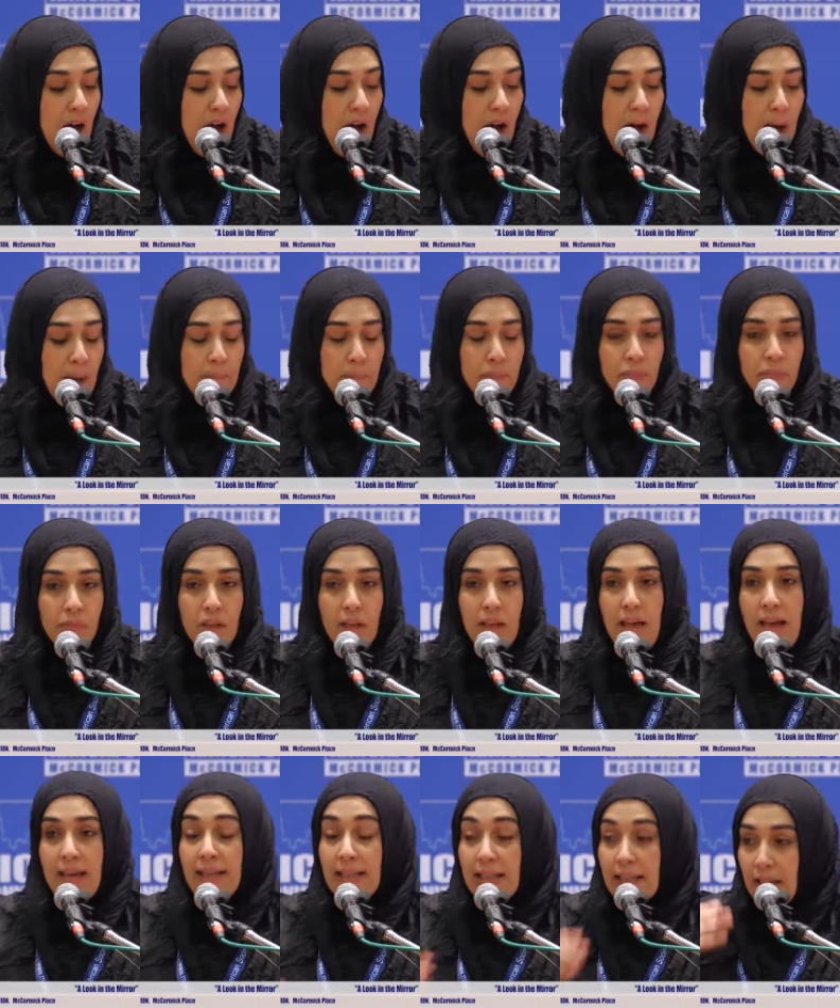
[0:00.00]
um,
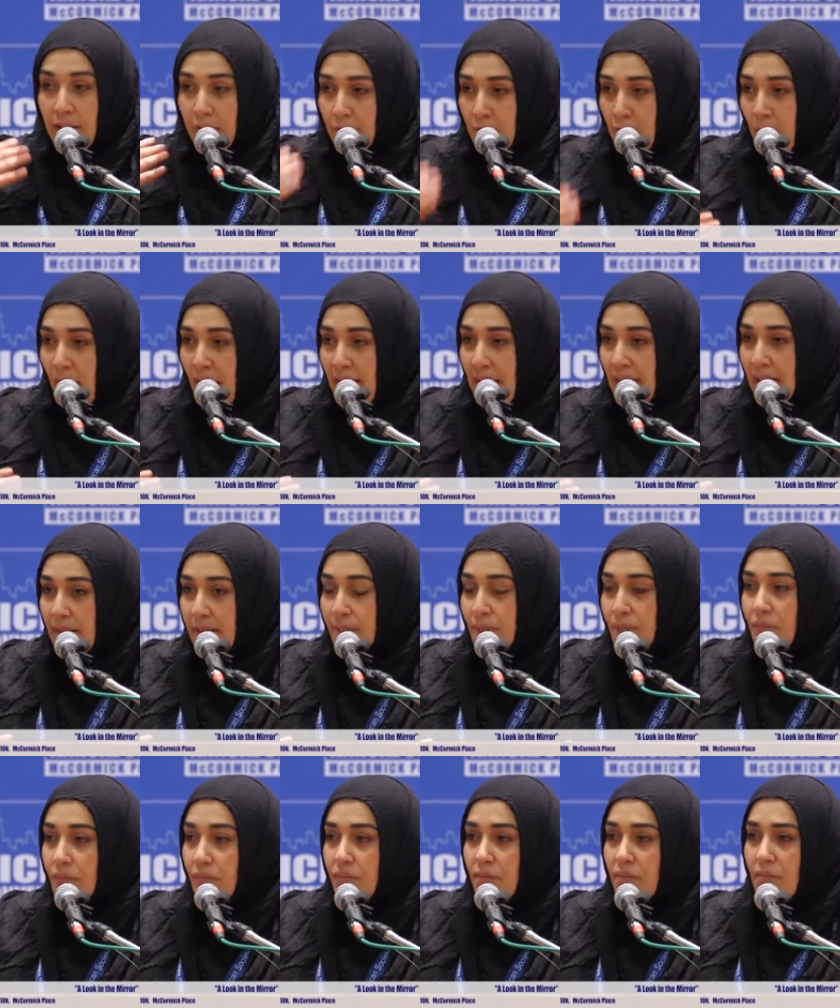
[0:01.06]
and live by it,
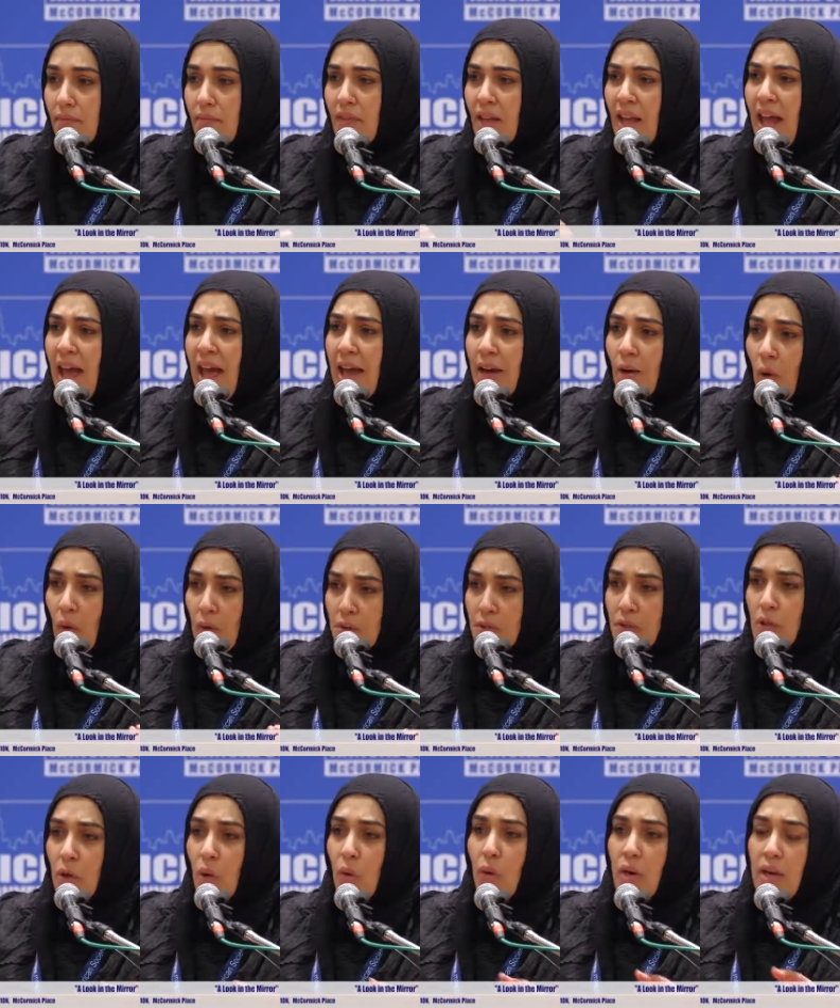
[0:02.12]
and
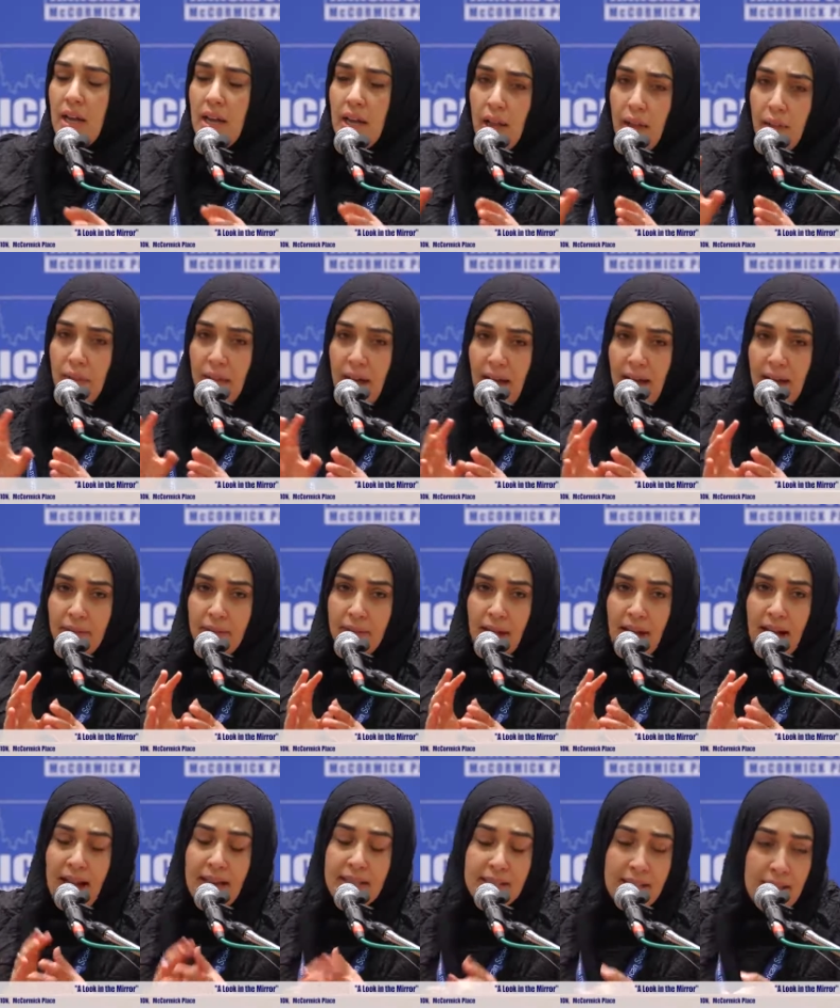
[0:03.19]
also the, the
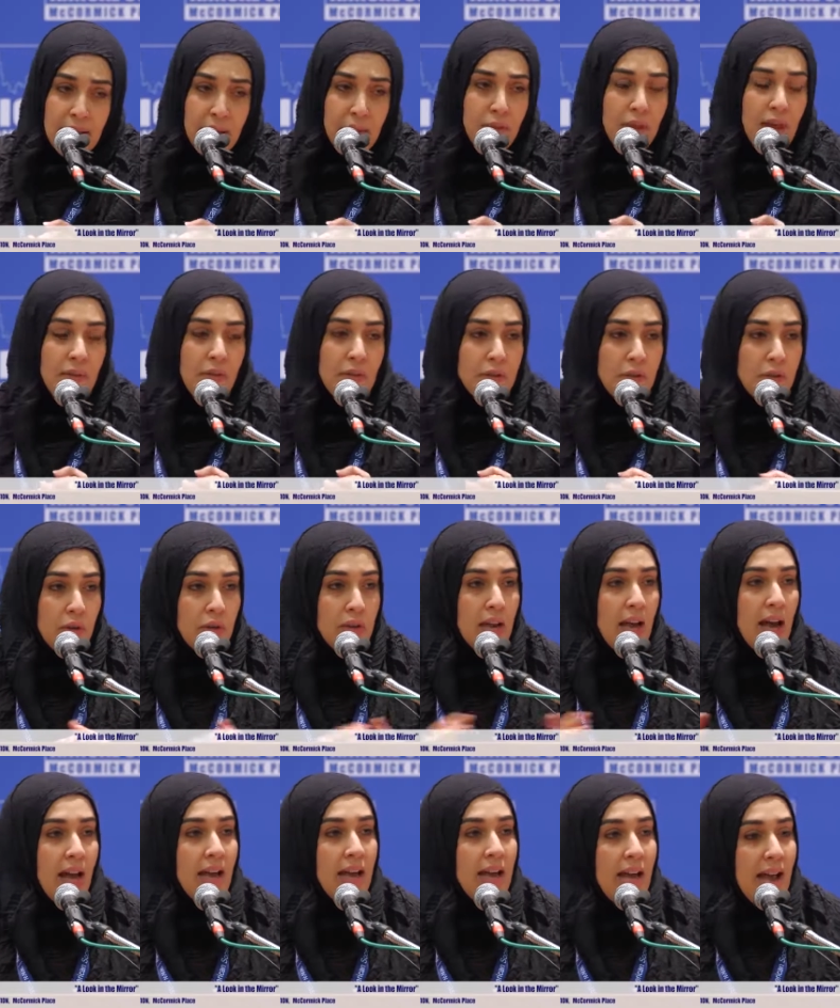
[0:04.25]
hadith and the
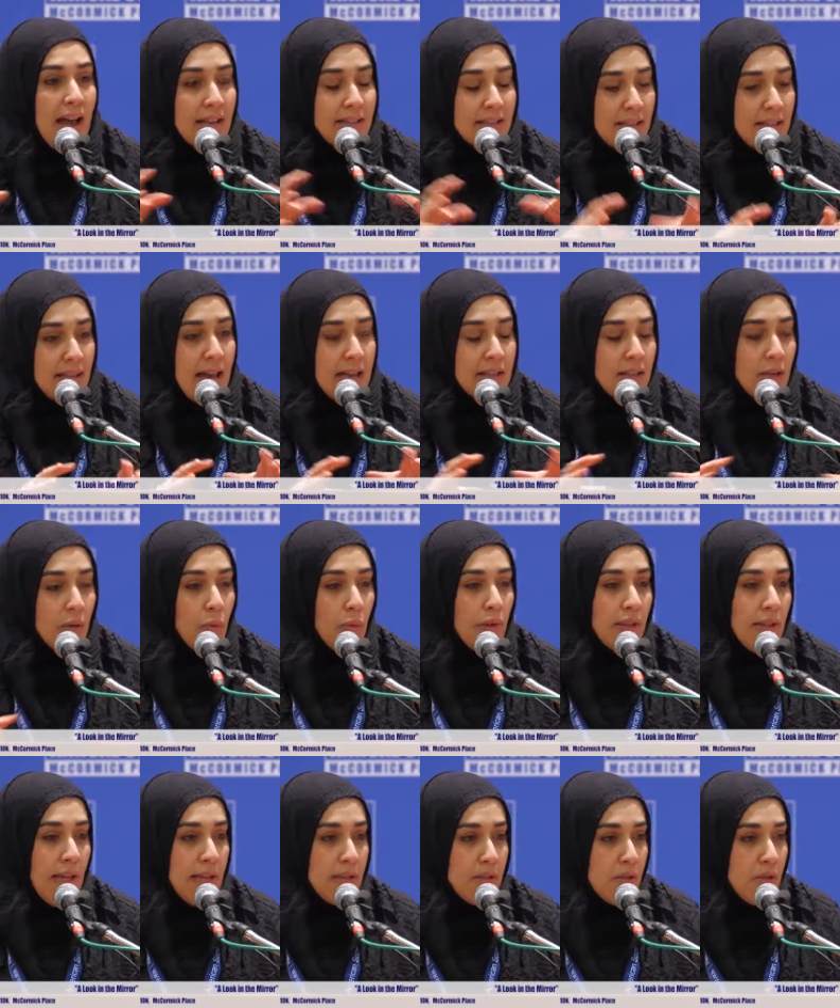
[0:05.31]
sunnah as it, as it
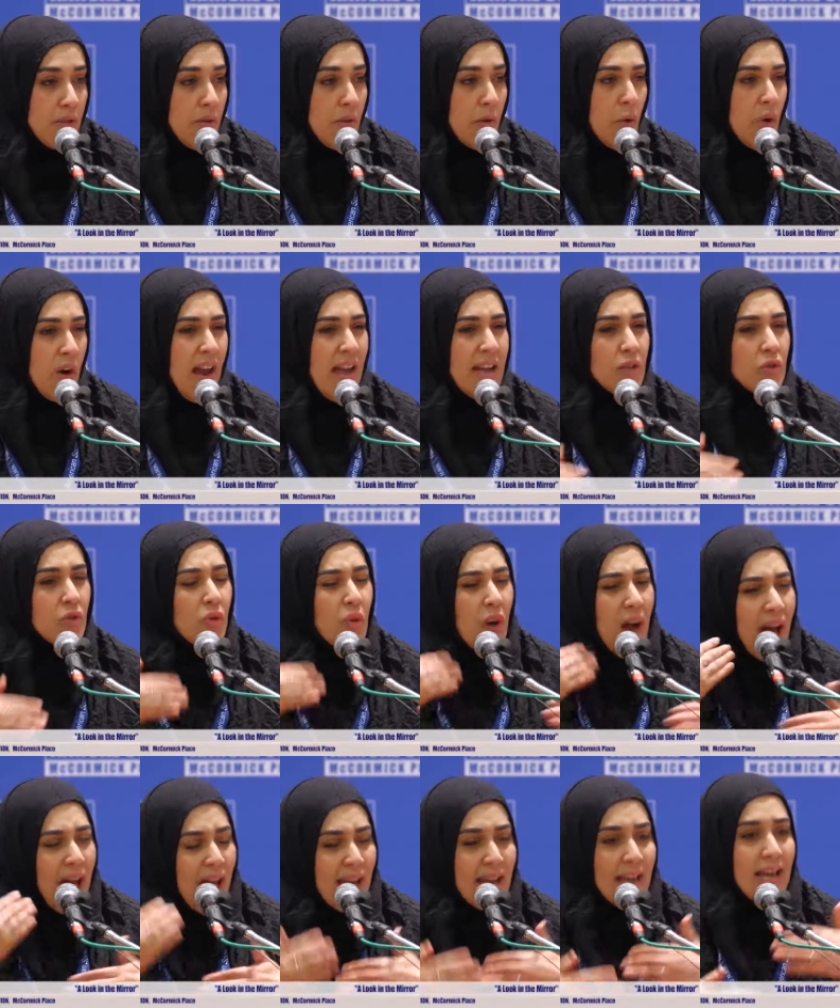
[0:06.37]
relates to the Quran.
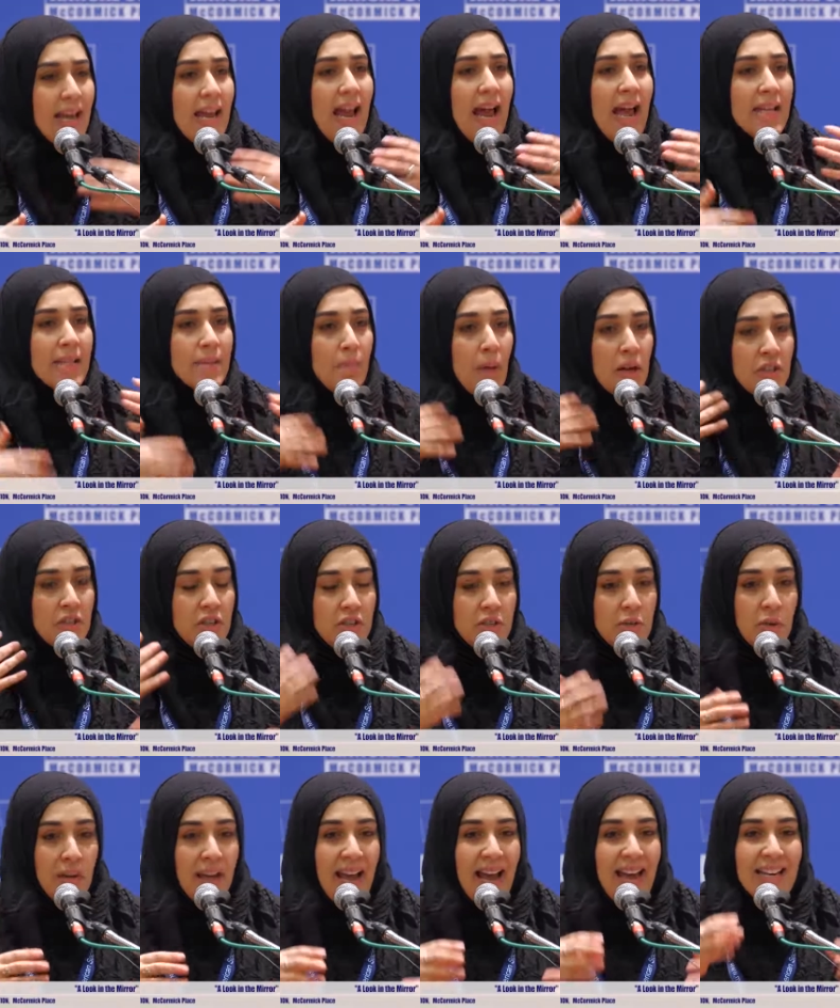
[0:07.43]
Try as much as
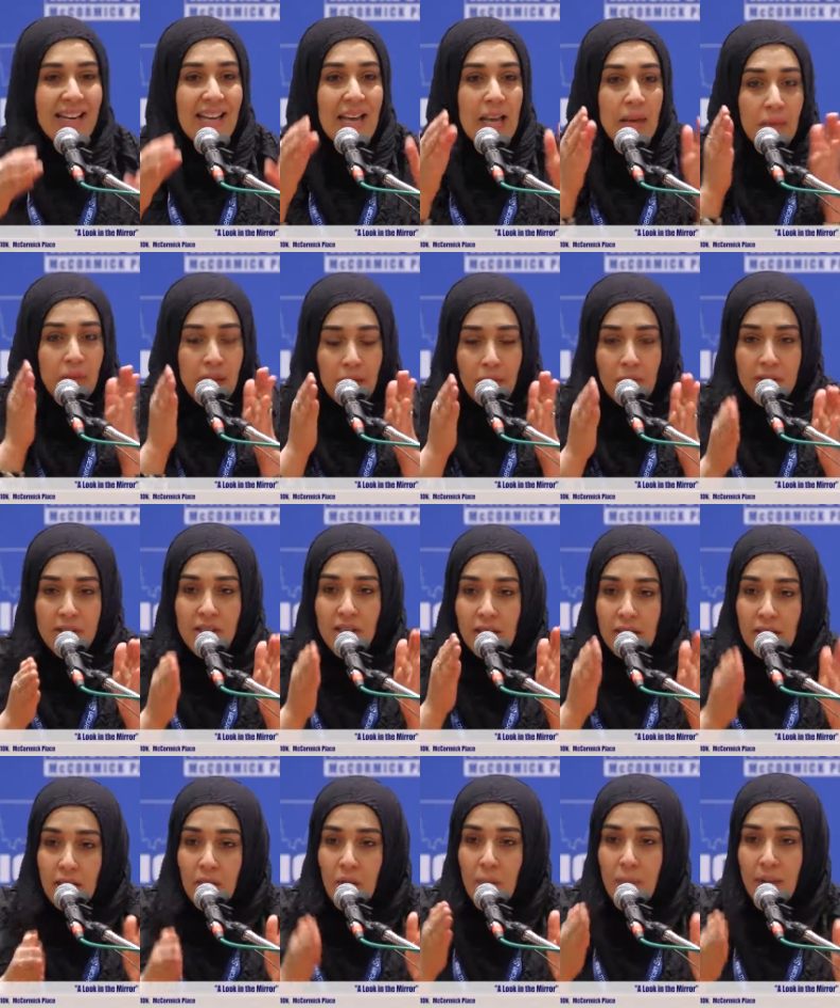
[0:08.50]
you can, even if it's a
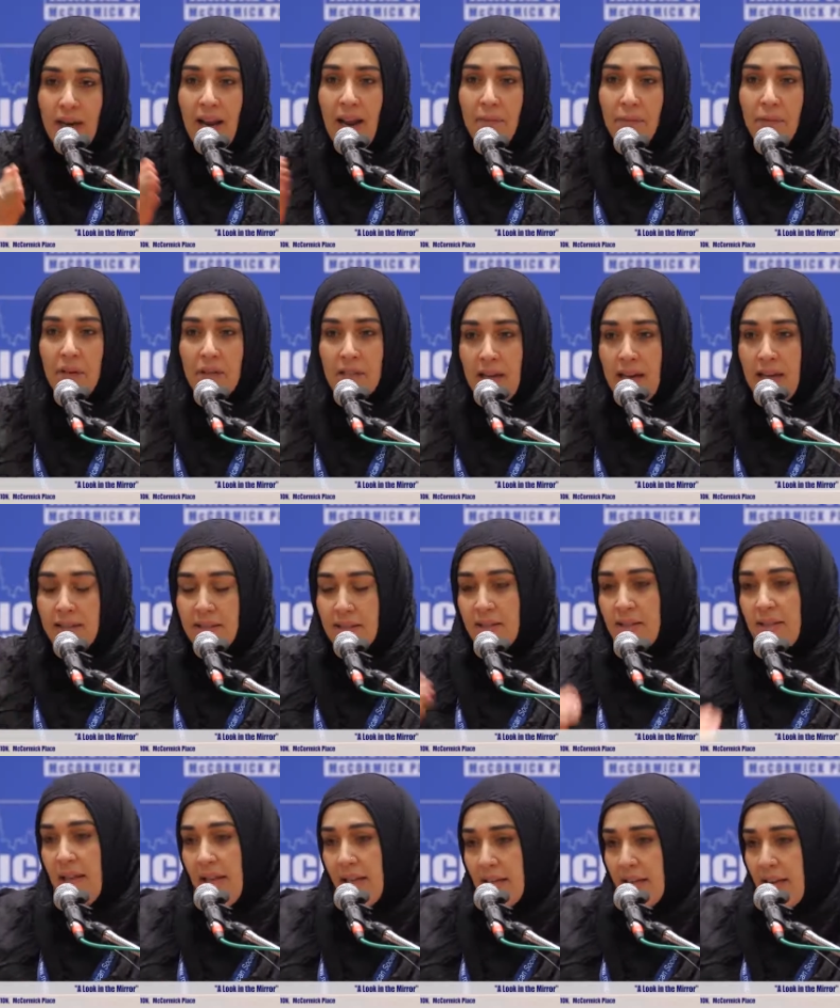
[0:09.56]
little bit every day, to
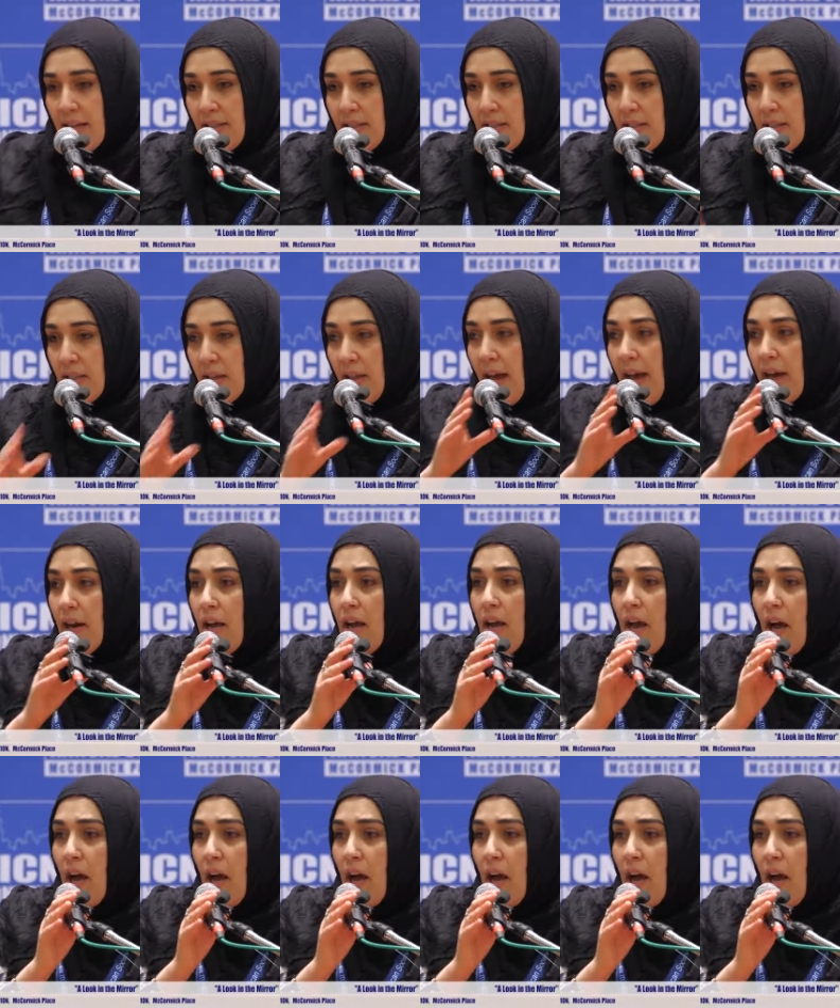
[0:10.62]
stay connected to that.